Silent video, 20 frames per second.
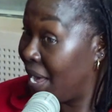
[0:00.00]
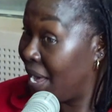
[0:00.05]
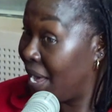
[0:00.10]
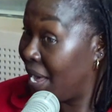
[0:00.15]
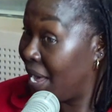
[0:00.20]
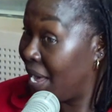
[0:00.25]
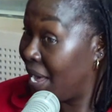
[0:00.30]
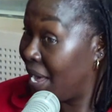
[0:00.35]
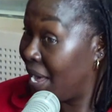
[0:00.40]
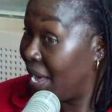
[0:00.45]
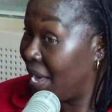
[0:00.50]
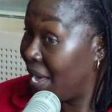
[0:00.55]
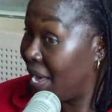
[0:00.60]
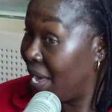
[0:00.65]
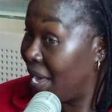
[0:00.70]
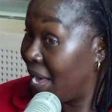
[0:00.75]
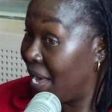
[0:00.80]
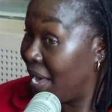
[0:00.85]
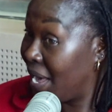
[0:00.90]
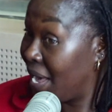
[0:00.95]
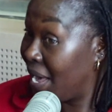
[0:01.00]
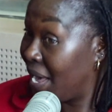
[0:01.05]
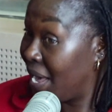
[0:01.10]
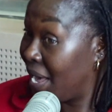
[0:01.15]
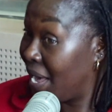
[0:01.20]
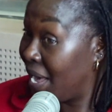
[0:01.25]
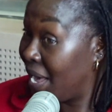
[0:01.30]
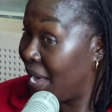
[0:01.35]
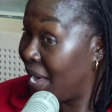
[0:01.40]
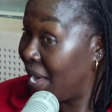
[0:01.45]
and it will rot,
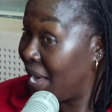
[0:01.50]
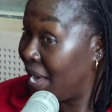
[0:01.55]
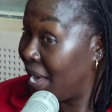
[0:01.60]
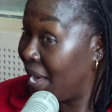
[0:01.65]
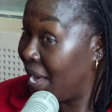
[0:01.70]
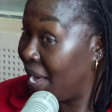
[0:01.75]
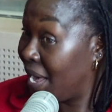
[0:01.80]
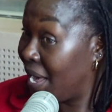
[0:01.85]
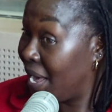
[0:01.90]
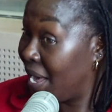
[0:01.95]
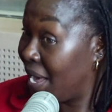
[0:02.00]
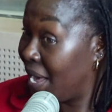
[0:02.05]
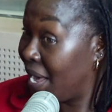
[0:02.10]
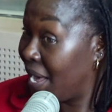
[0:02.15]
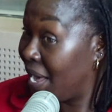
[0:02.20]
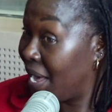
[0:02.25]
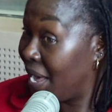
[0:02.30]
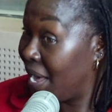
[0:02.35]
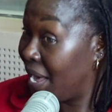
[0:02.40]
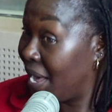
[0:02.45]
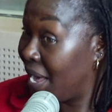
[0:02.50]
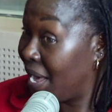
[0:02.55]
and it will smell.